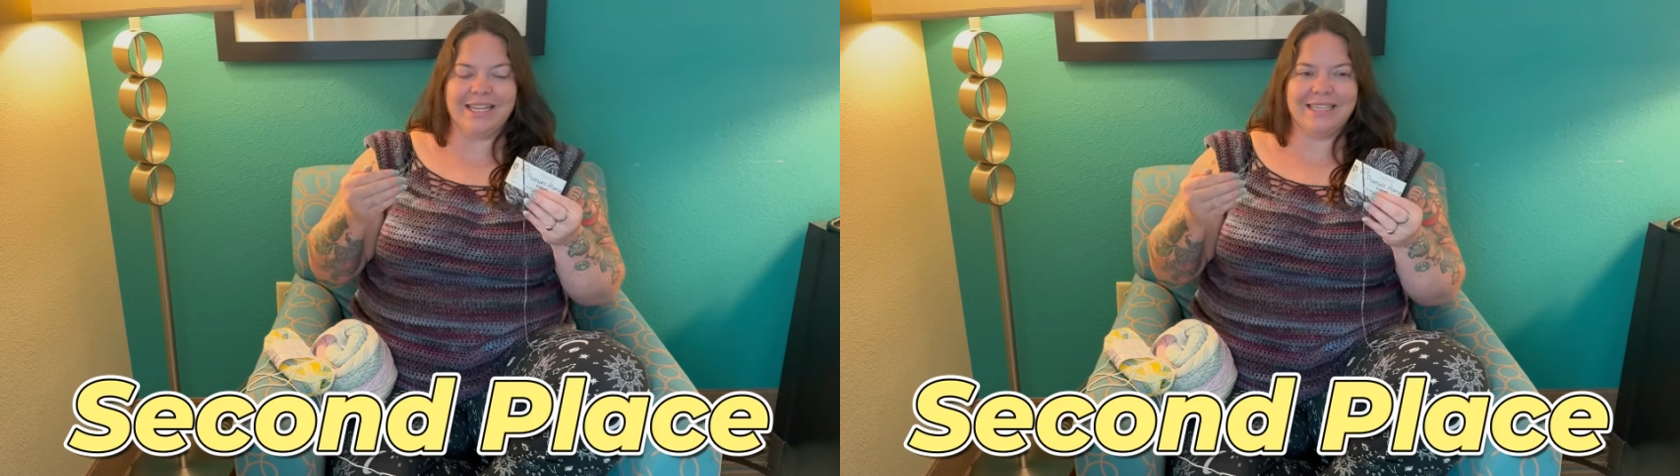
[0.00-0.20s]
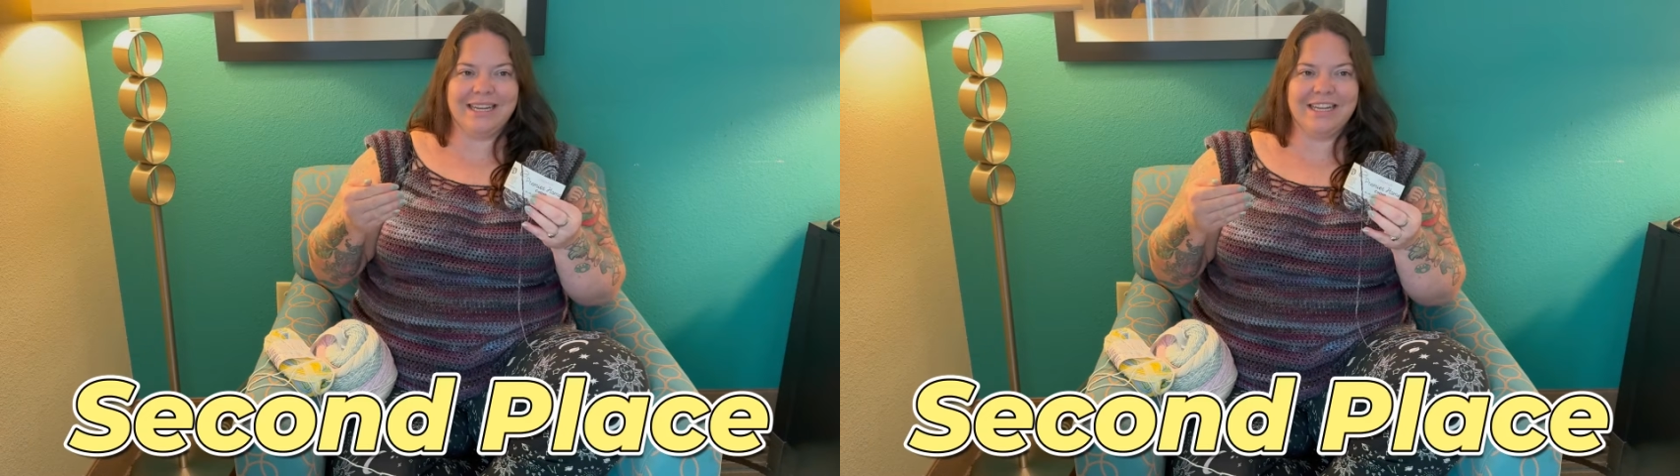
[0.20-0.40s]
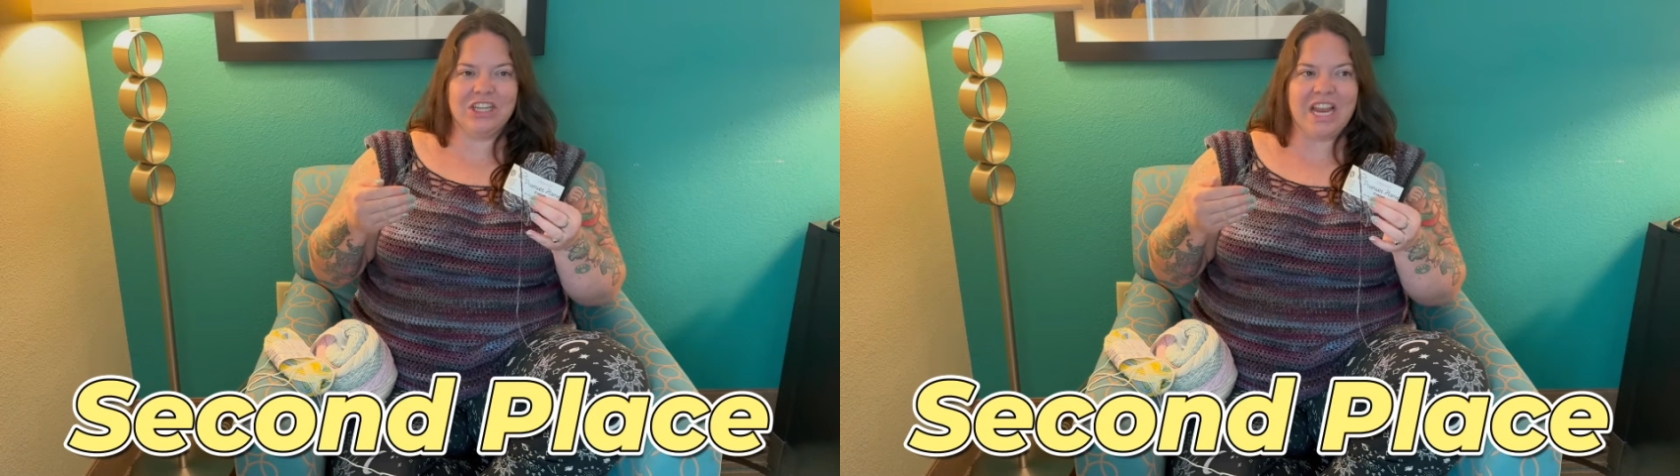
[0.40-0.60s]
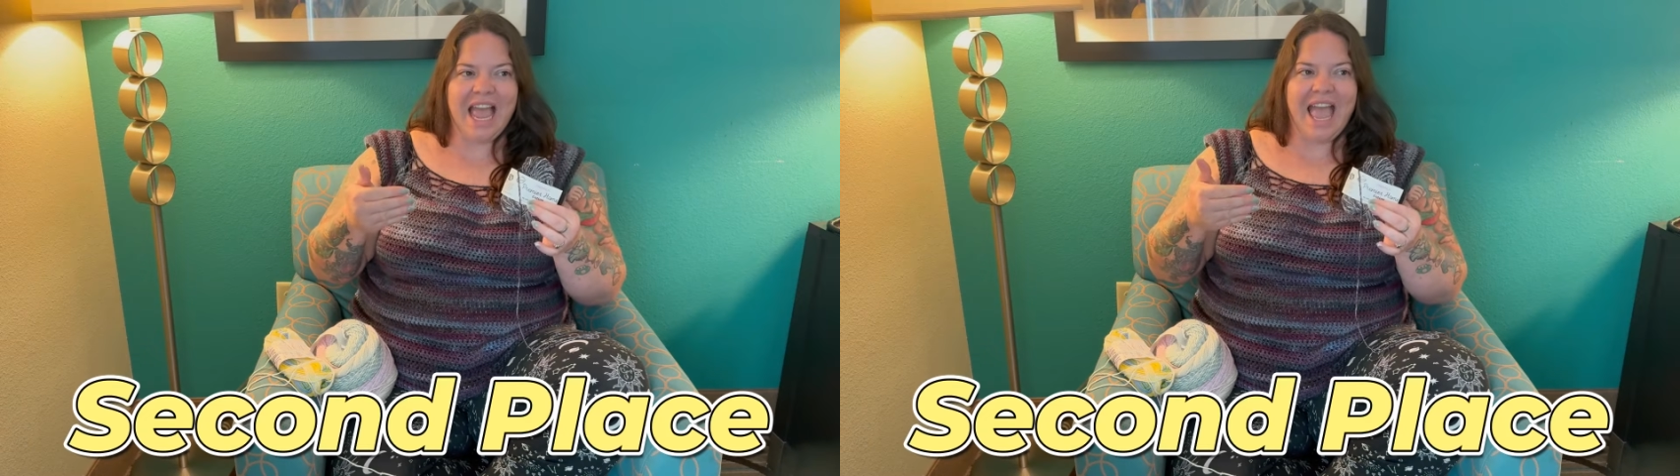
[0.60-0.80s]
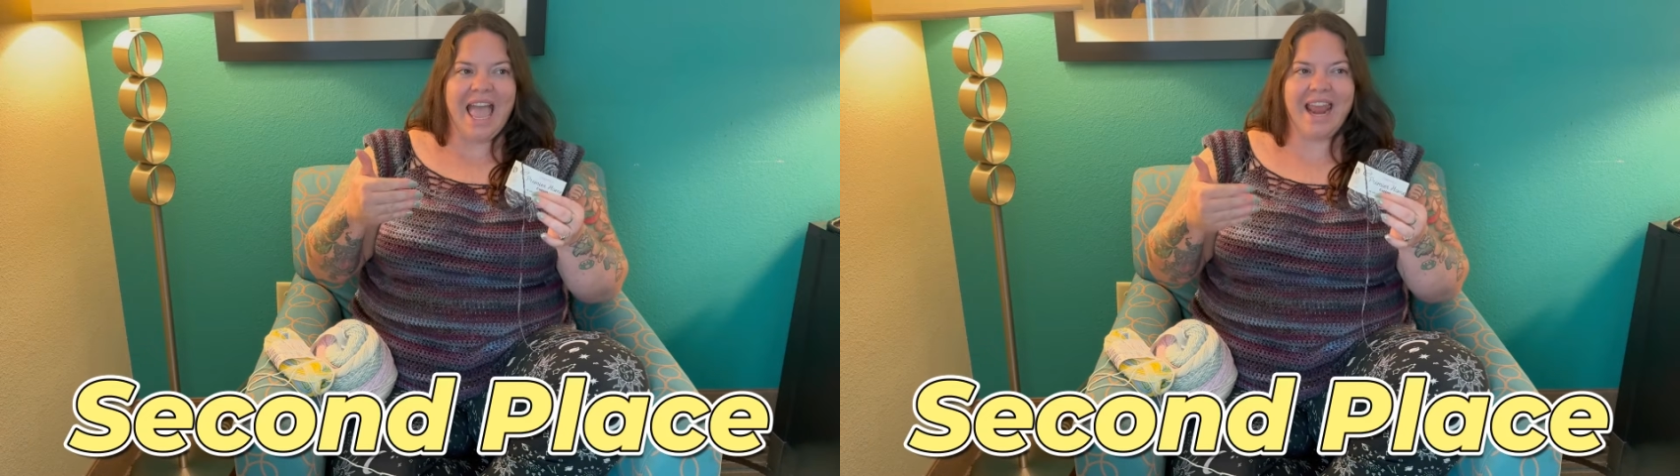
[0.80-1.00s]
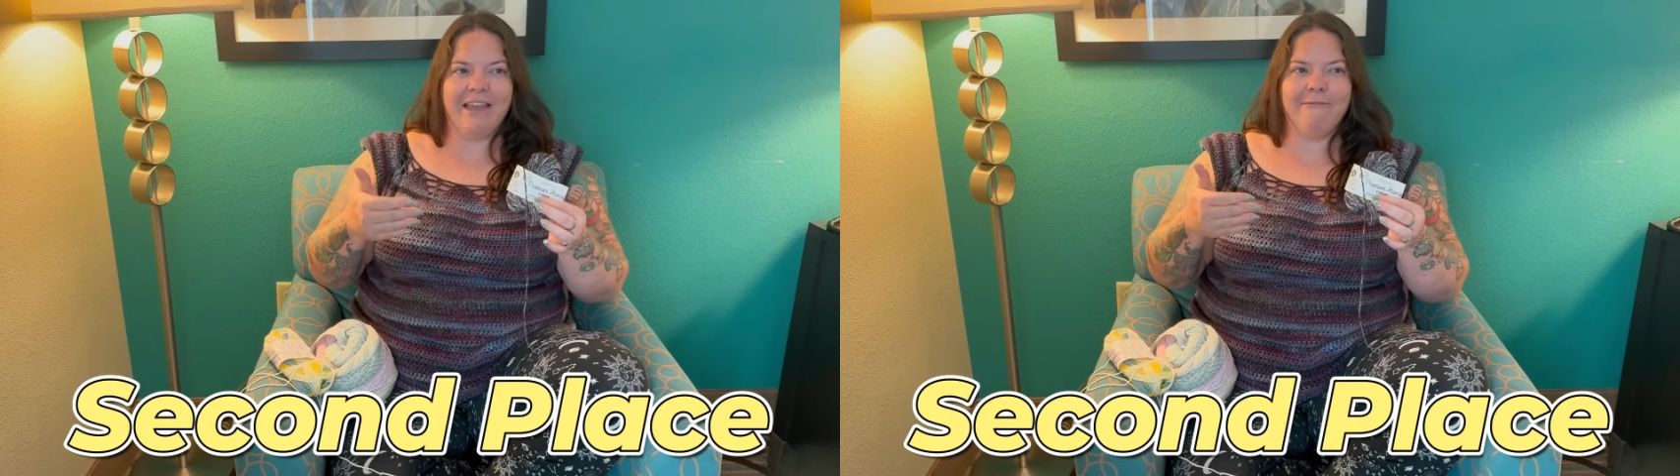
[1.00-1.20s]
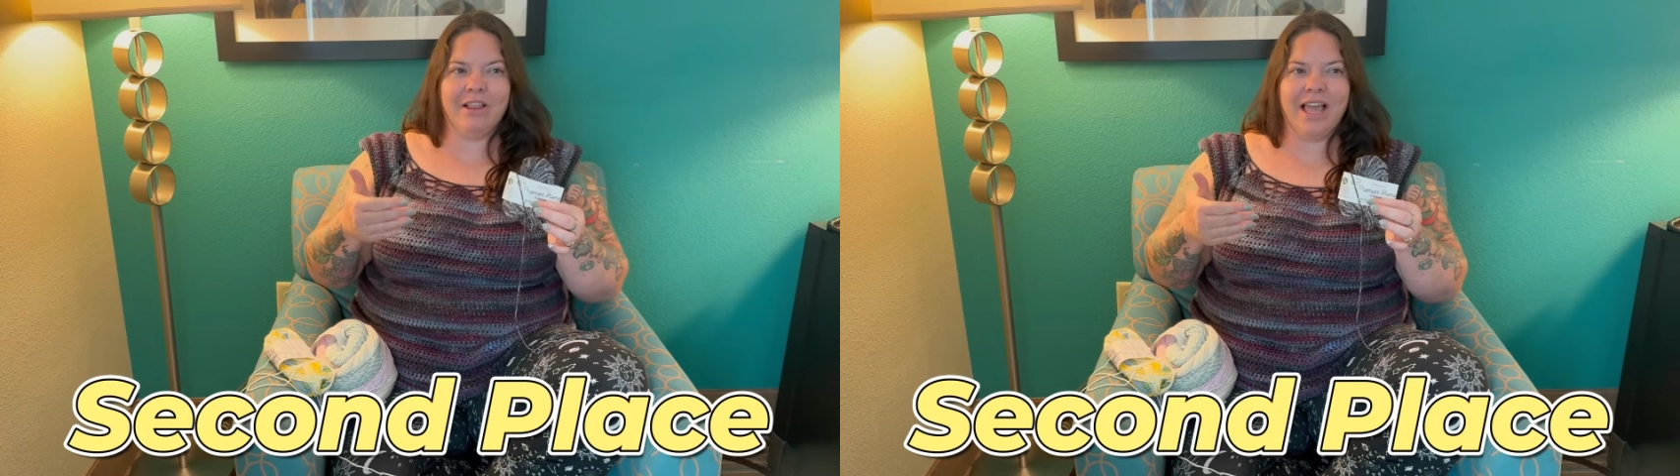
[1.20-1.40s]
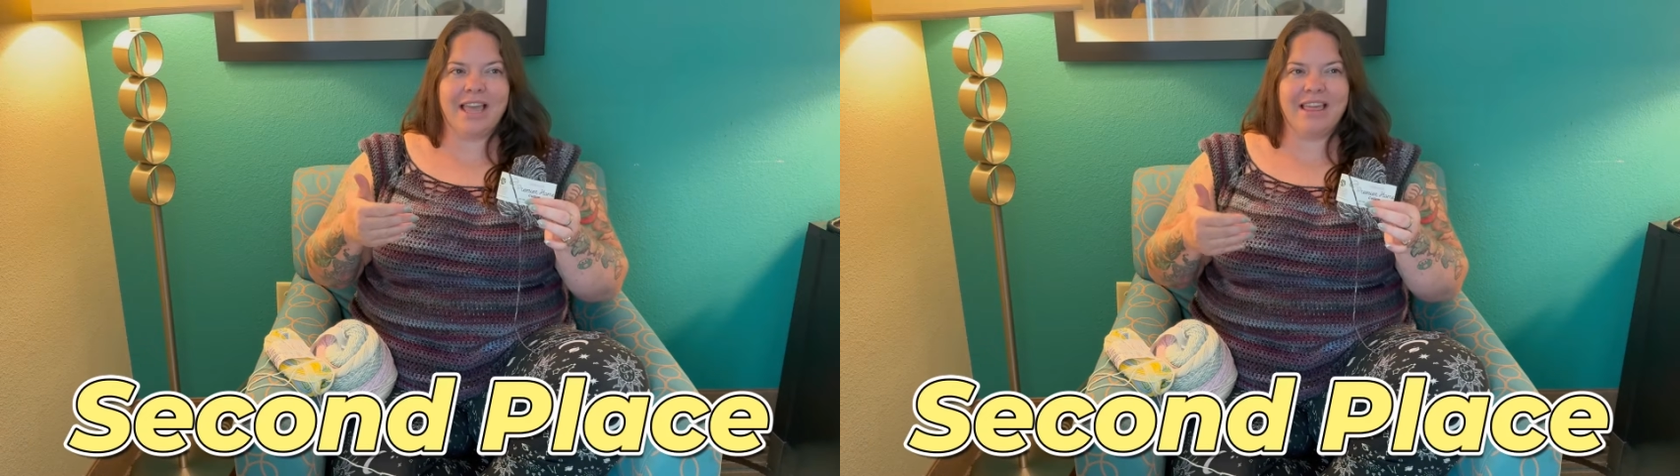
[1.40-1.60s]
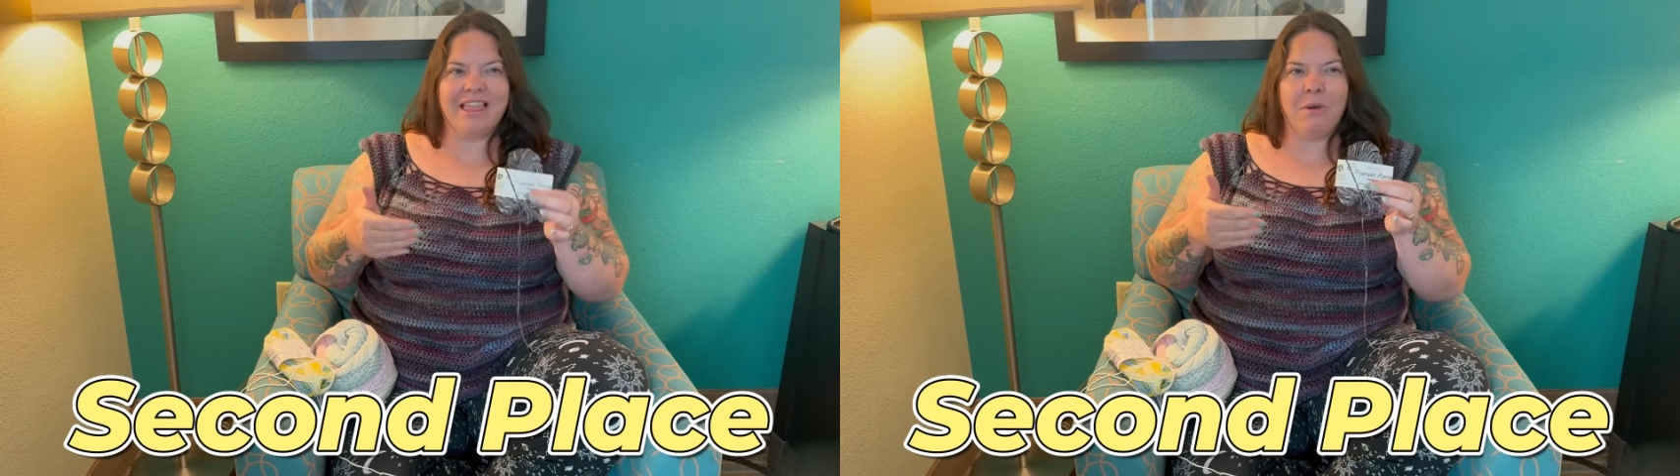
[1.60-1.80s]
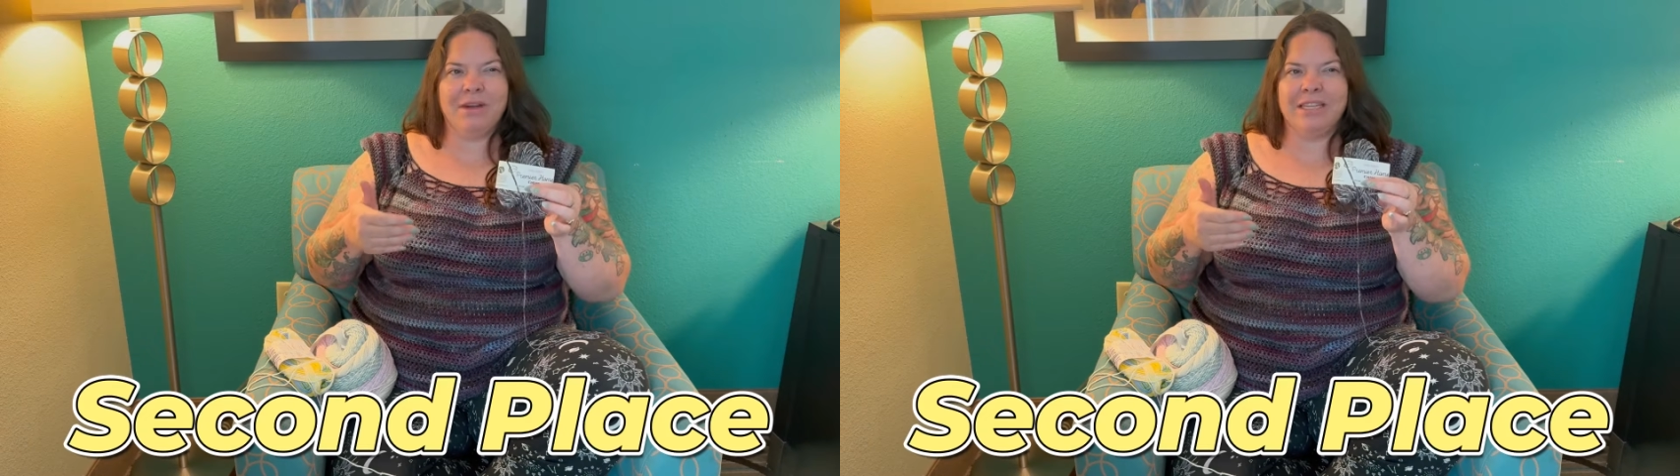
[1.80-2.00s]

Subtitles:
stitch, and I feel like that would